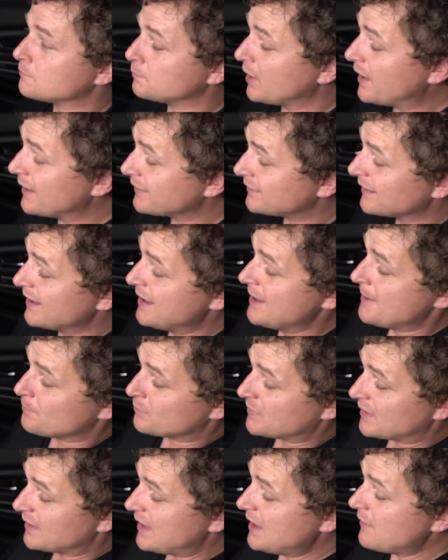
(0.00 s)
Plus,
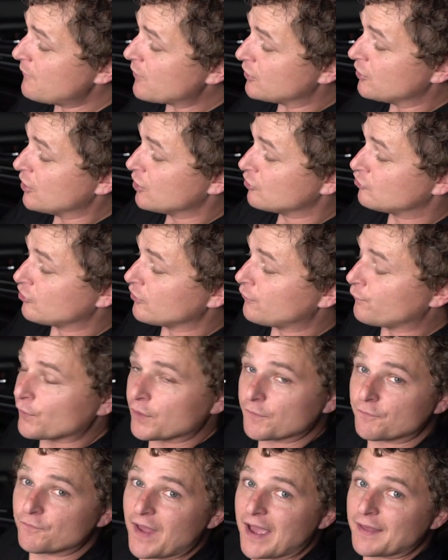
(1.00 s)
even just for
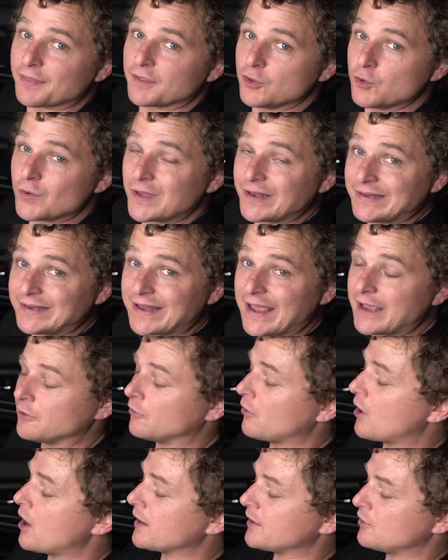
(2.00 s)
the fact that you can
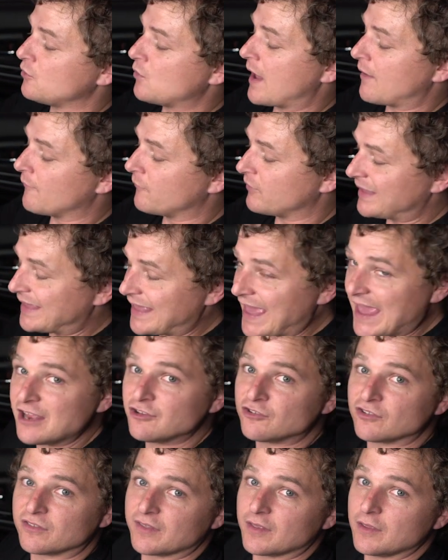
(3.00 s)
data log and you have
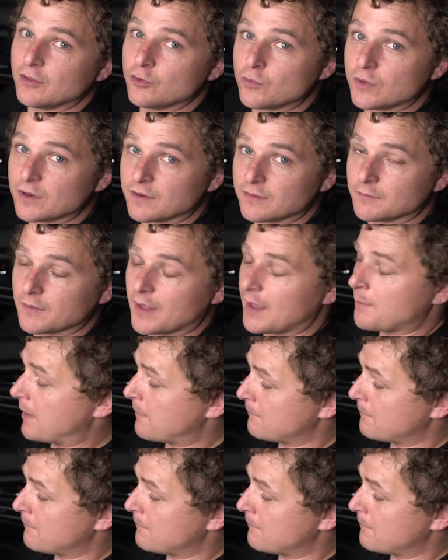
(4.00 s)
gauges that you can